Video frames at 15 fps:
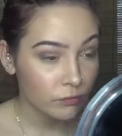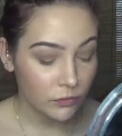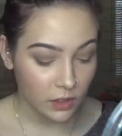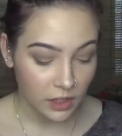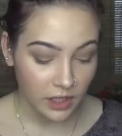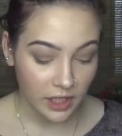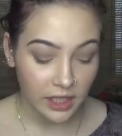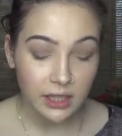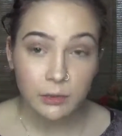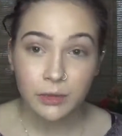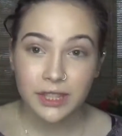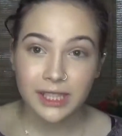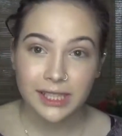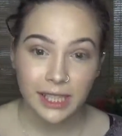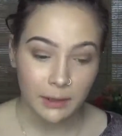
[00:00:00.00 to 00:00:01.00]
Alright, and then
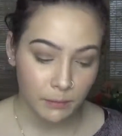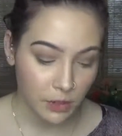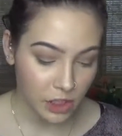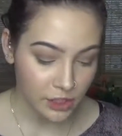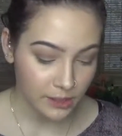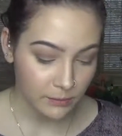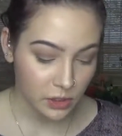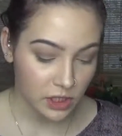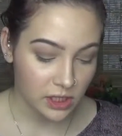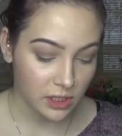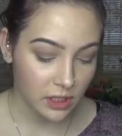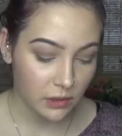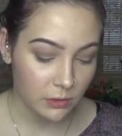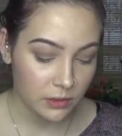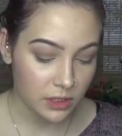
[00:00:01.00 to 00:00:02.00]
with the same brush, I'm just going
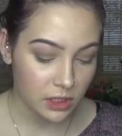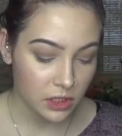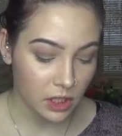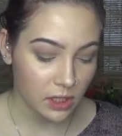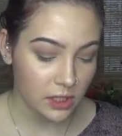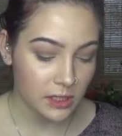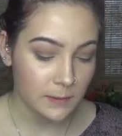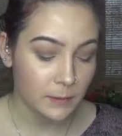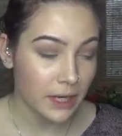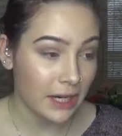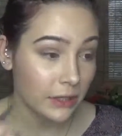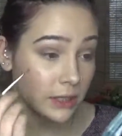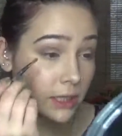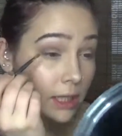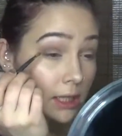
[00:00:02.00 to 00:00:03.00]
to go with the darkest
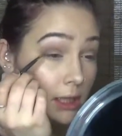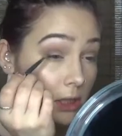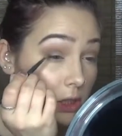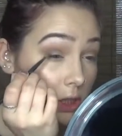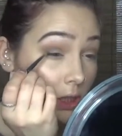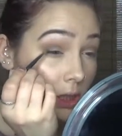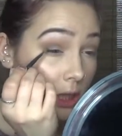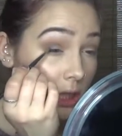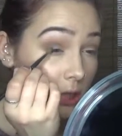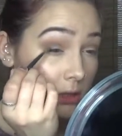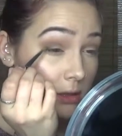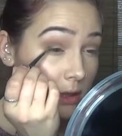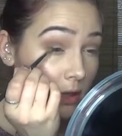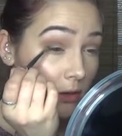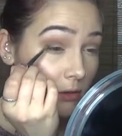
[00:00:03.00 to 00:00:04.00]
brown again and just
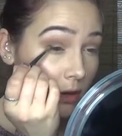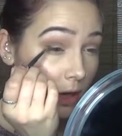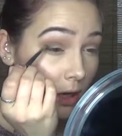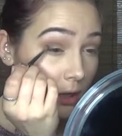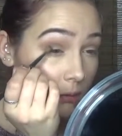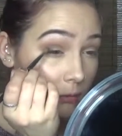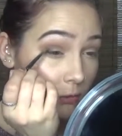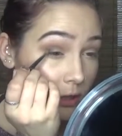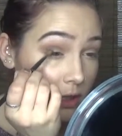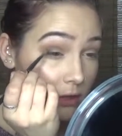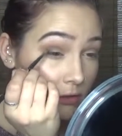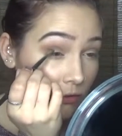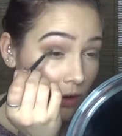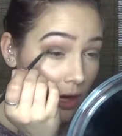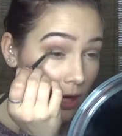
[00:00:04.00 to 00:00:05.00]
kind of
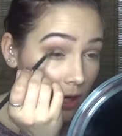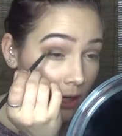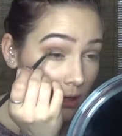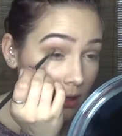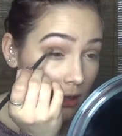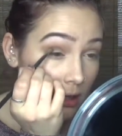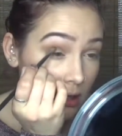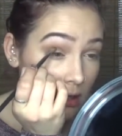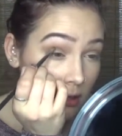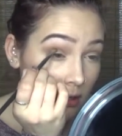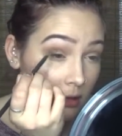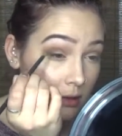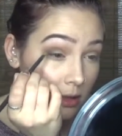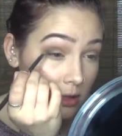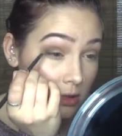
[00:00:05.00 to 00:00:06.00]
redefine
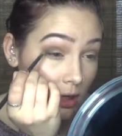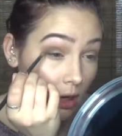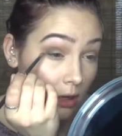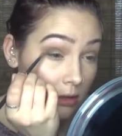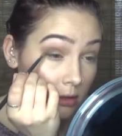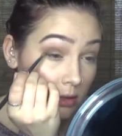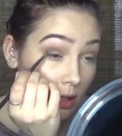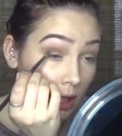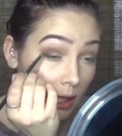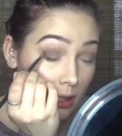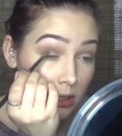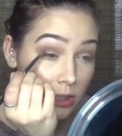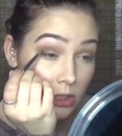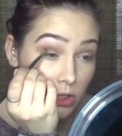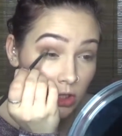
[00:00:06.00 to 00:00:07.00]
the dark
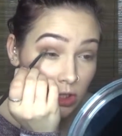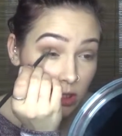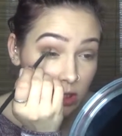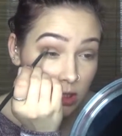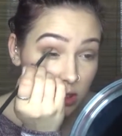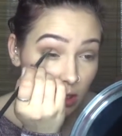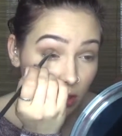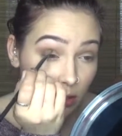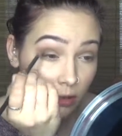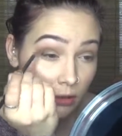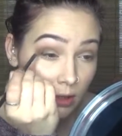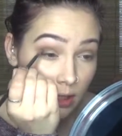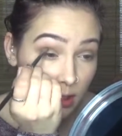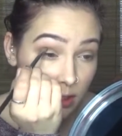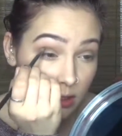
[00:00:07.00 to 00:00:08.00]
lines just so
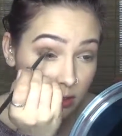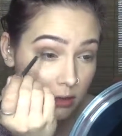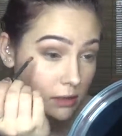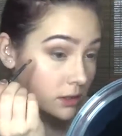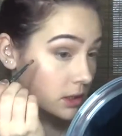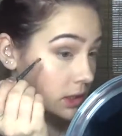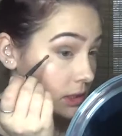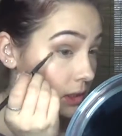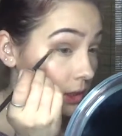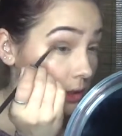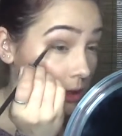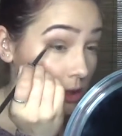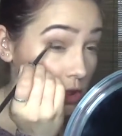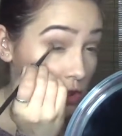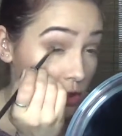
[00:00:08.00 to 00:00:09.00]
it doesn't
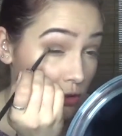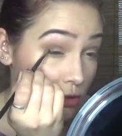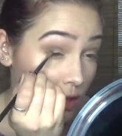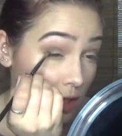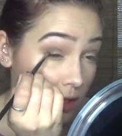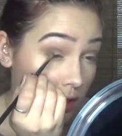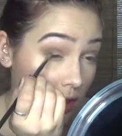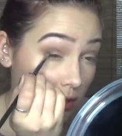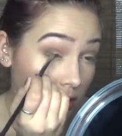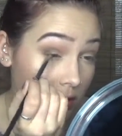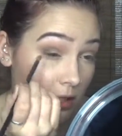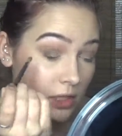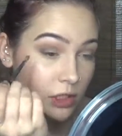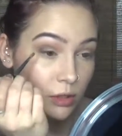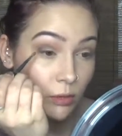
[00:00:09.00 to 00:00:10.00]
get too drowned out, because
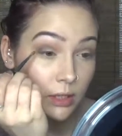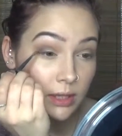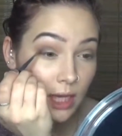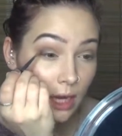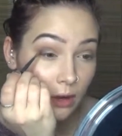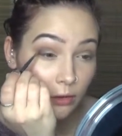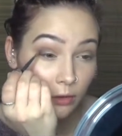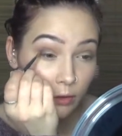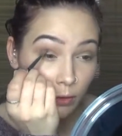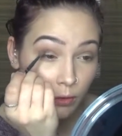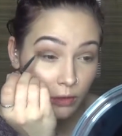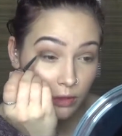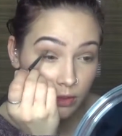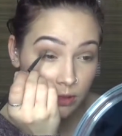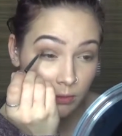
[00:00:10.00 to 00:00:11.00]
I do want that outer
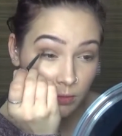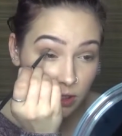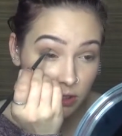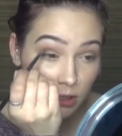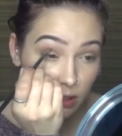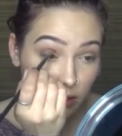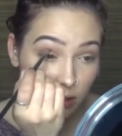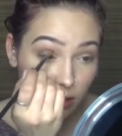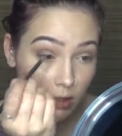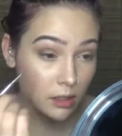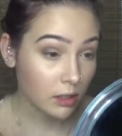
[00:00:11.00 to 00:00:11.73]
corner to be dark.